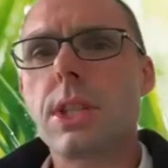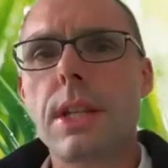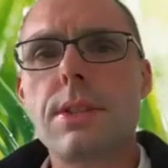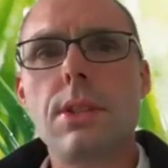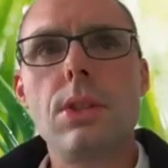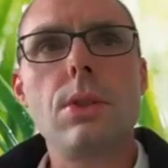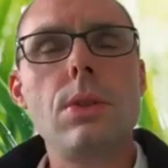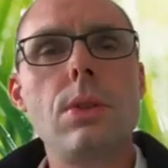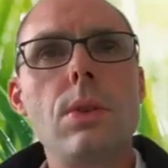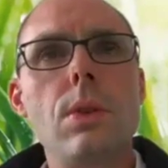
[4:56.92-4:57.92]
just
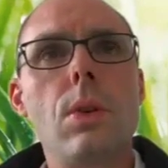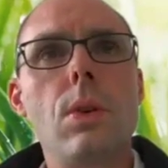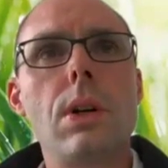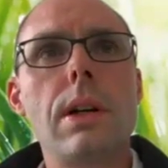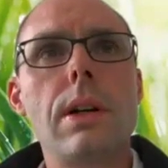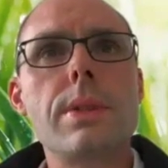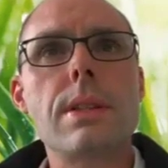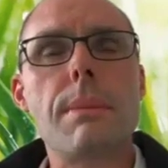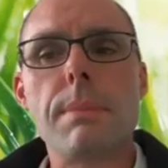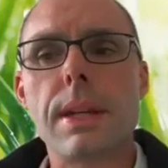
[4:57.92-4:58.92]
you or it was
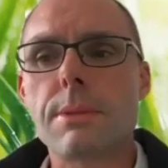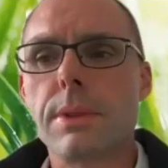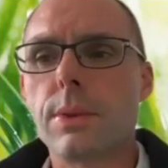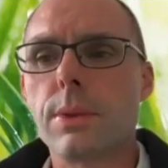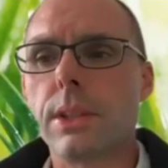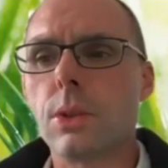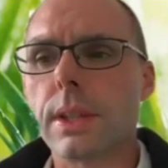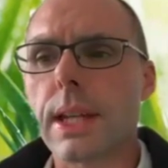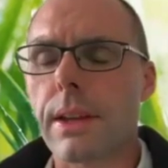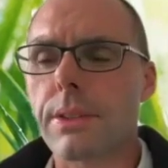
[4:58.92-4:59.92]
a mix between you
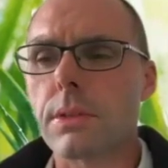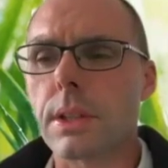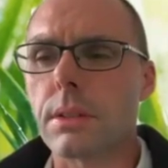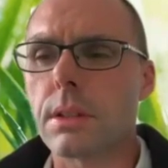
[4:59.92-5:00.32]
and Catherine.